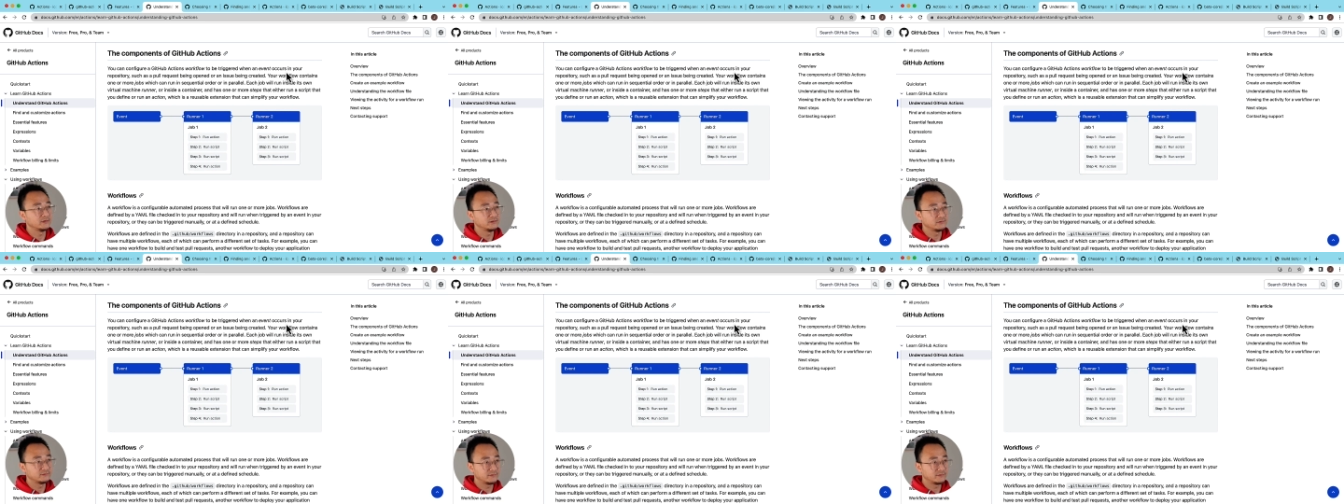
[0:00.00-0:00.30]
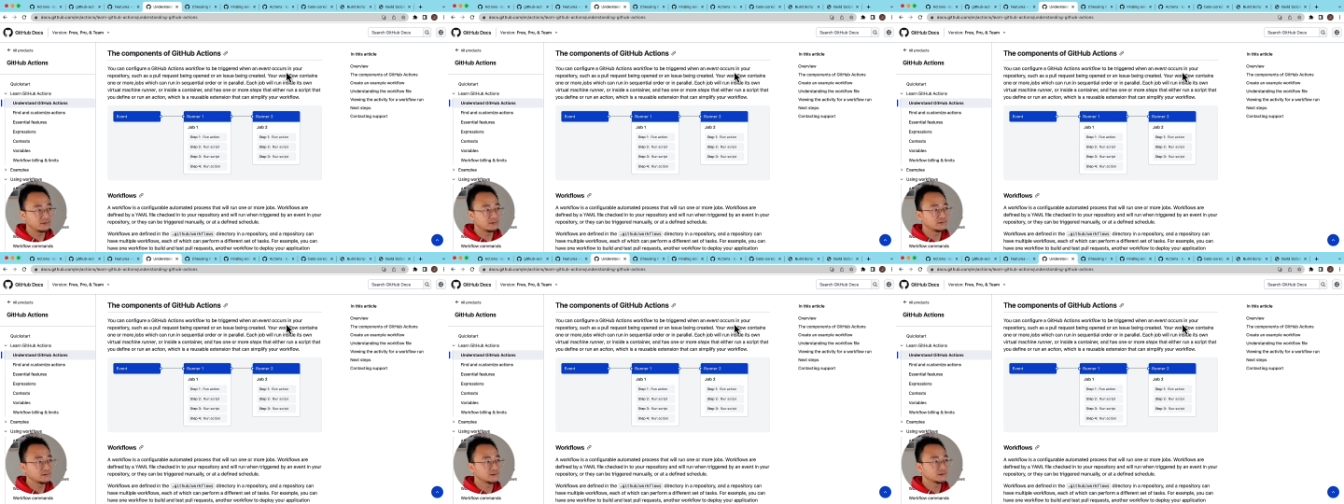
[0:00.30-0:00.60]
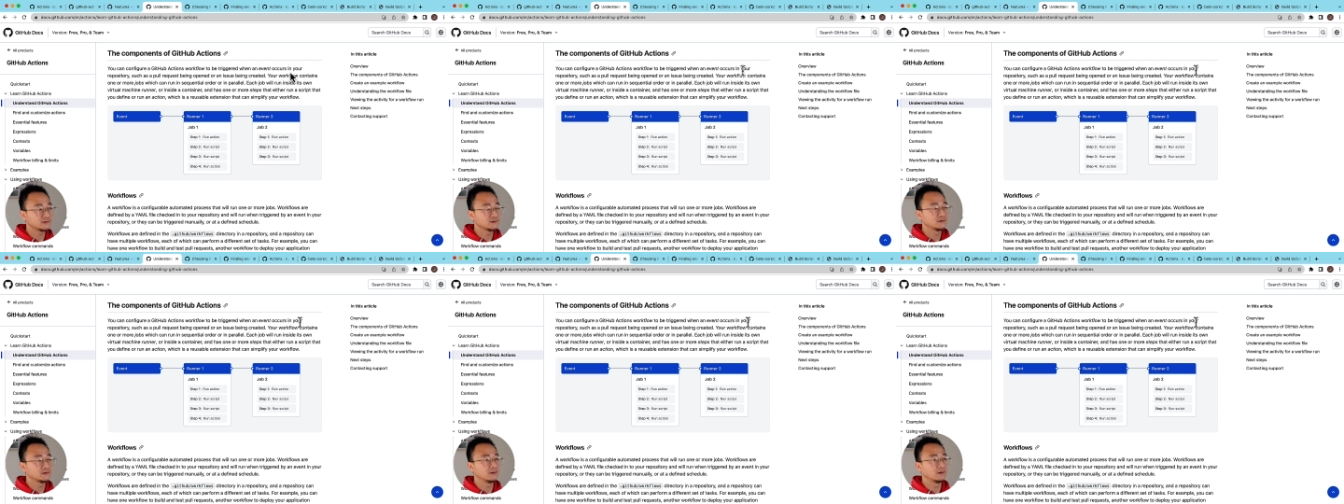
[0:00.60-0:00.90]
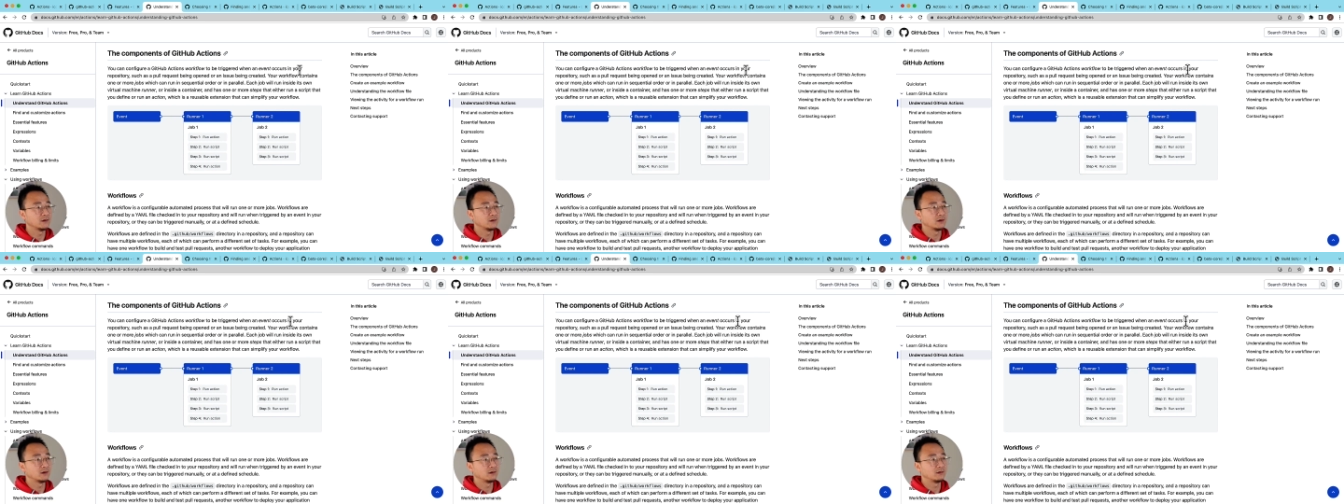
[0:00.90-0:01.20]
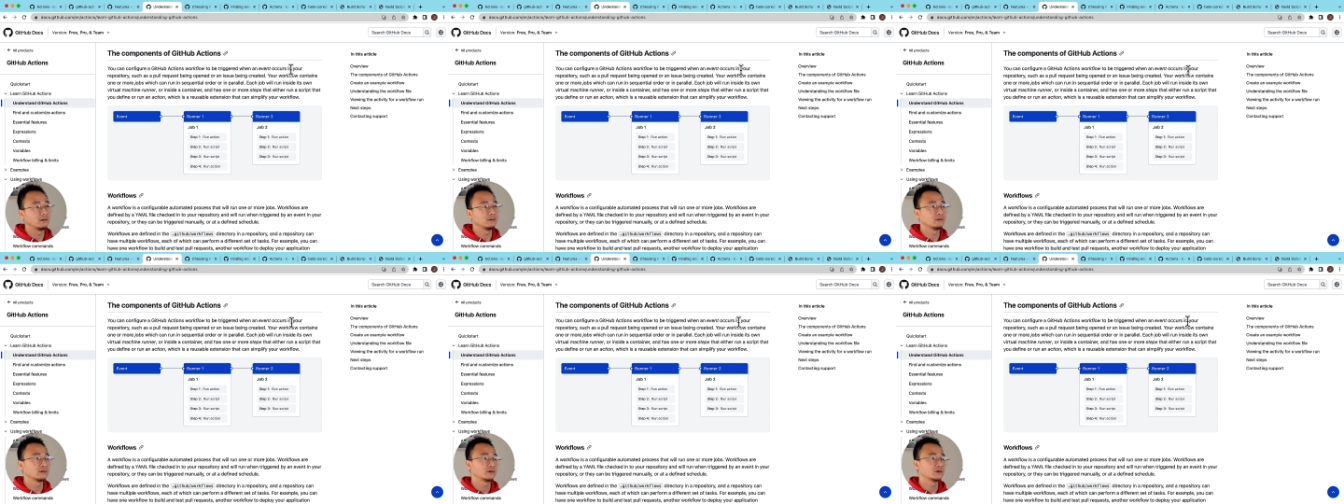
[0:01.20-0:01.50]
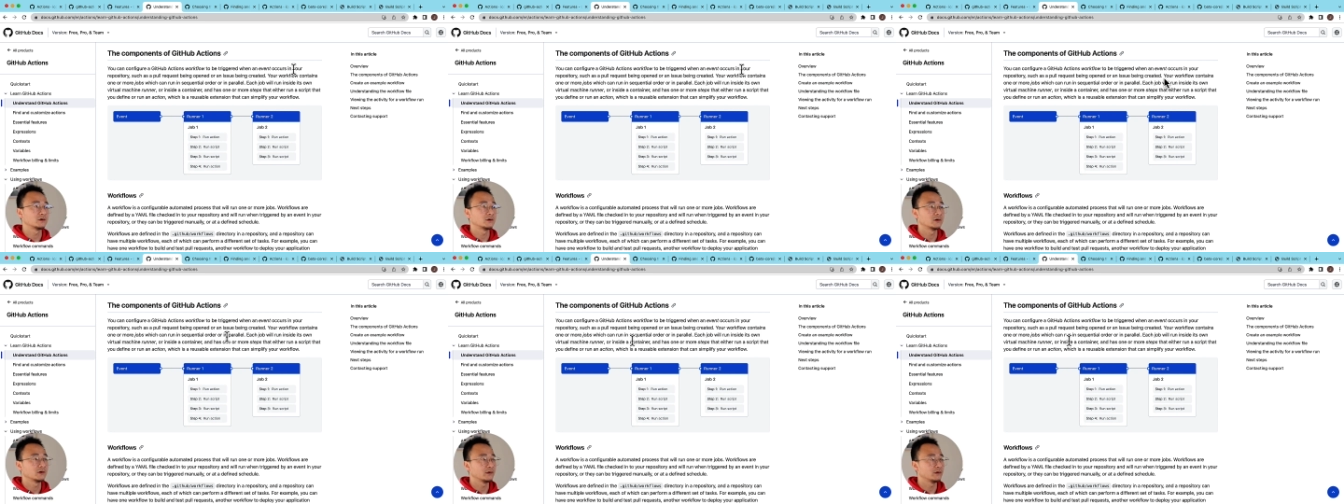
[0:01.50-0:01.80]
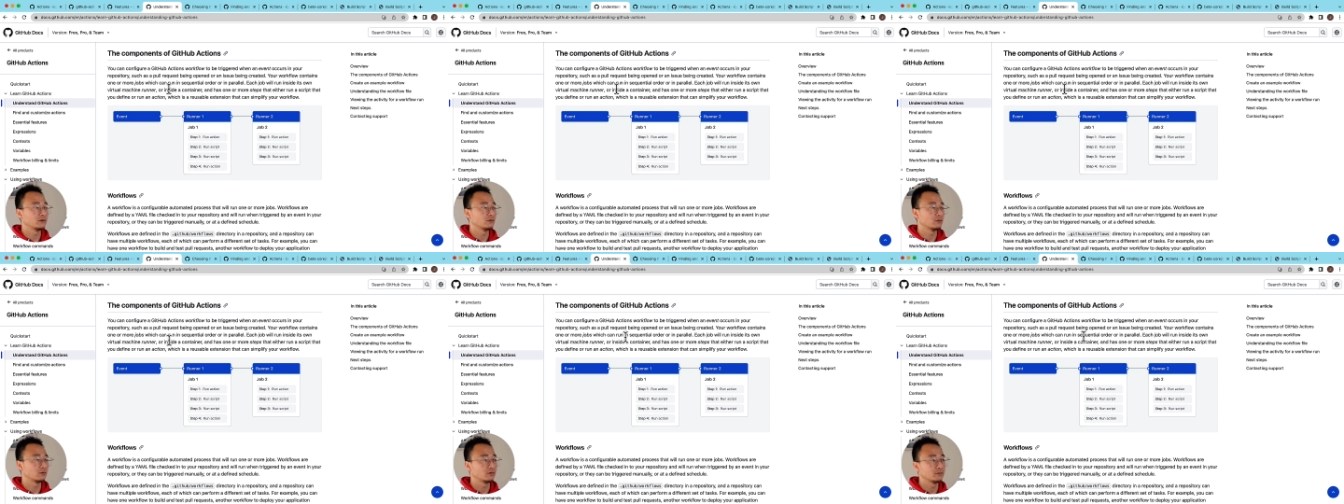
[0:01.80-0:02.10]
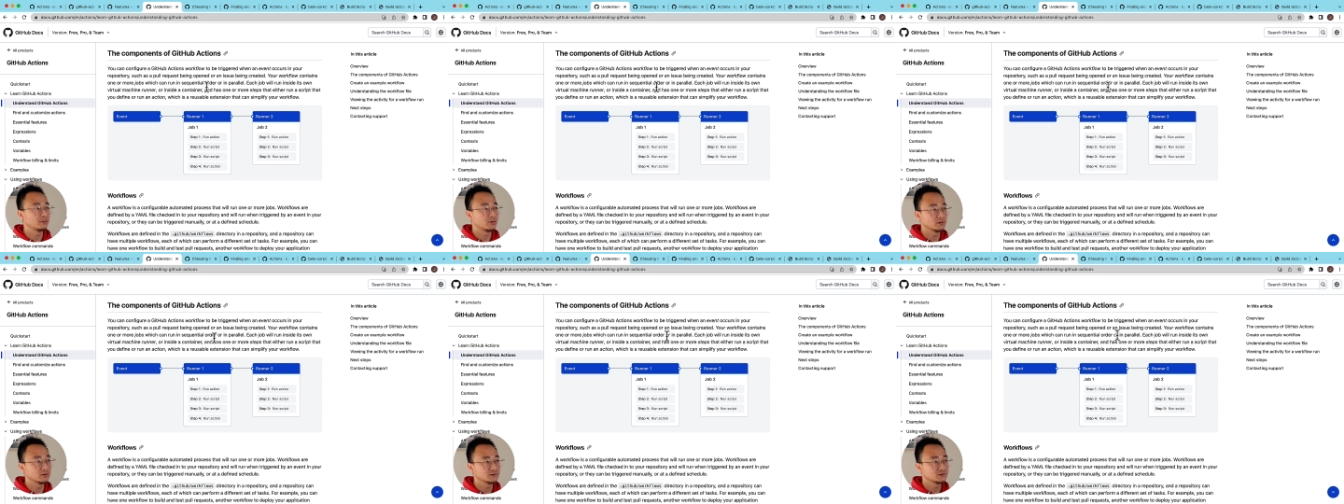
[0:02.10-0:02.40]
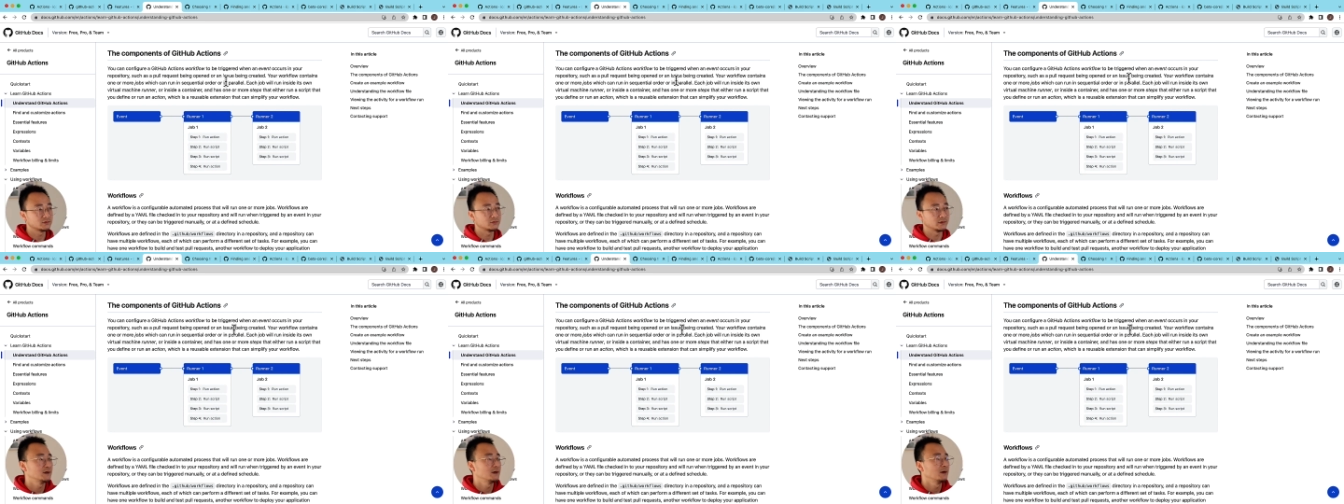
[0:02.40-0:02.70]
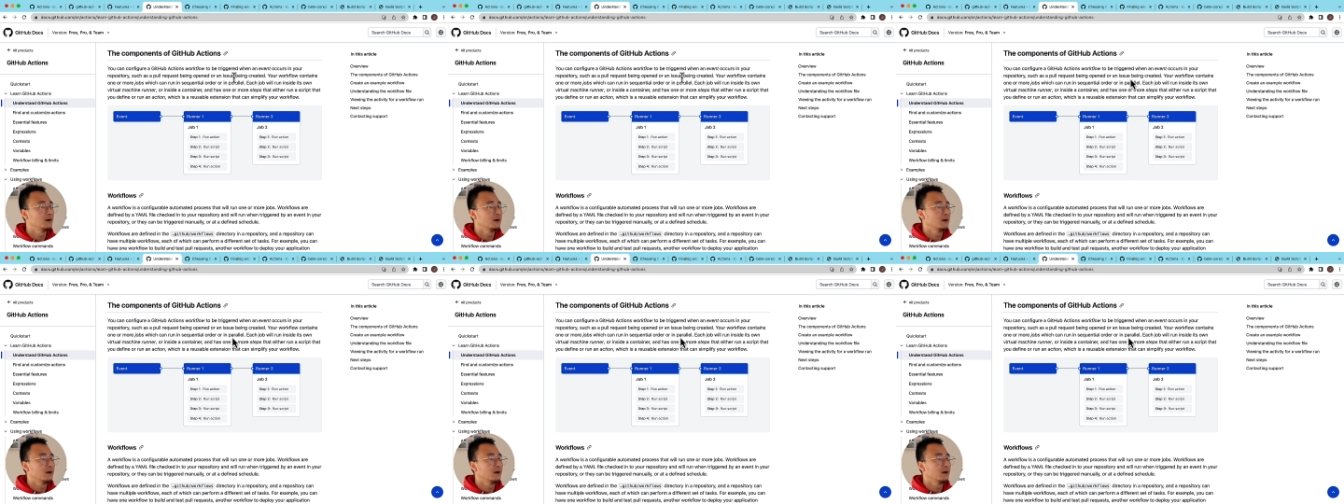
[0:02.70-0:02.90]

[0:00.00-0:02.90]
event uh, occurred in your repository.